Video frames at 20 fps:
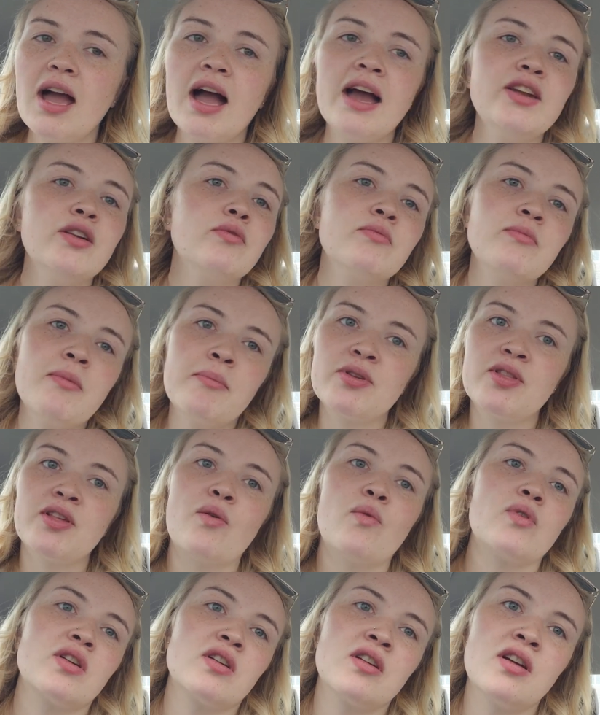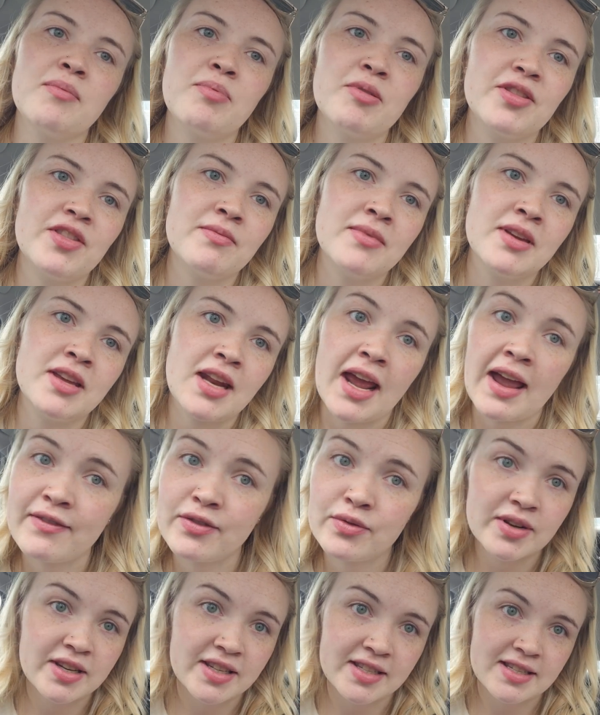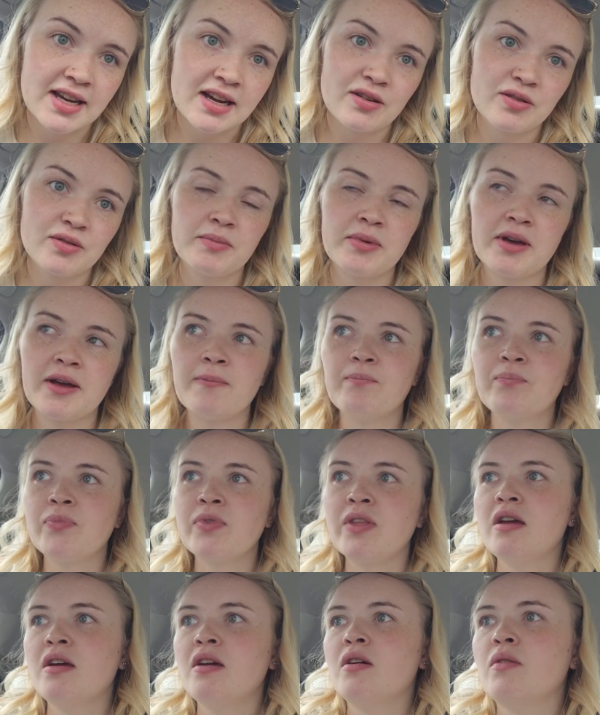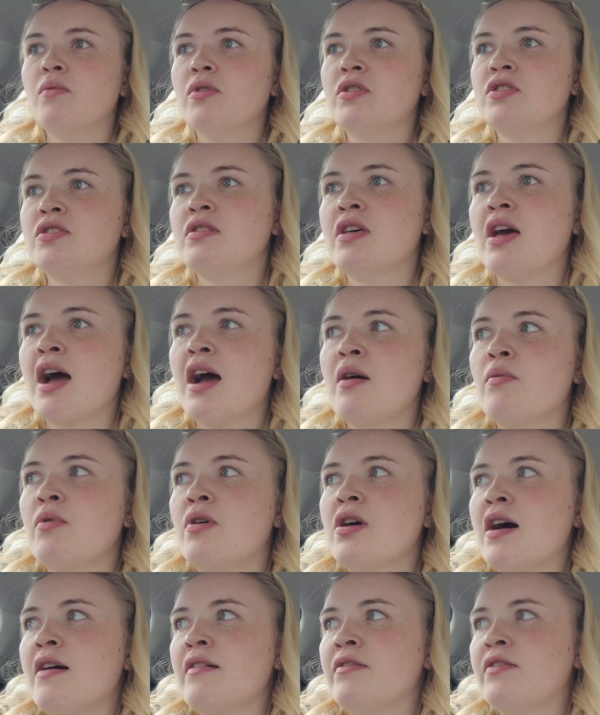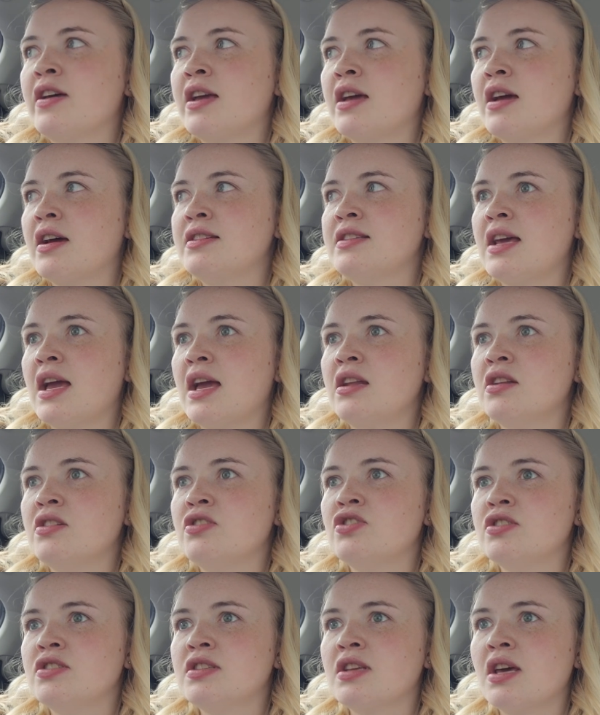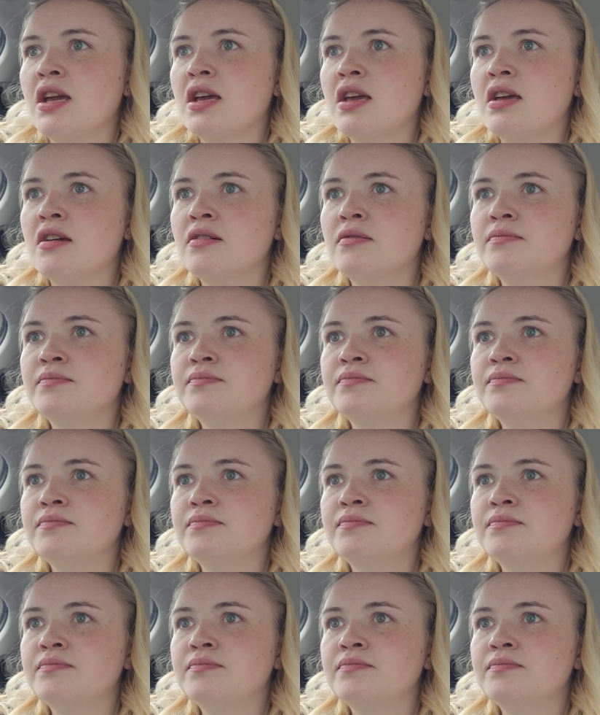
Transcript: I don't remember the order I put them in I have it written down we're gonna do that we'll have like a day to just like